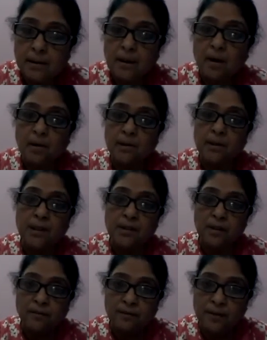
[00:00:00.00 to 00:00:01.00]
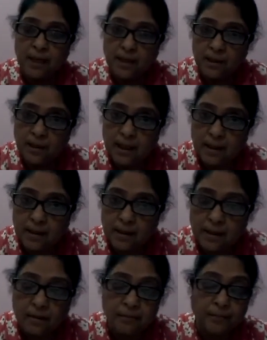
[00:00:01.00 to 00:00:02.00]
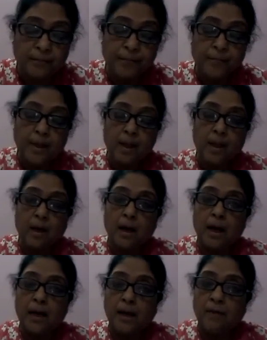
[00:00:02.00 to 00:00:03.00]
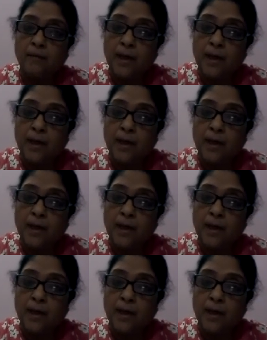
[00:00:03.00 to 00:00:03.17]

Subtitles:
consists of 6 stanzas. I have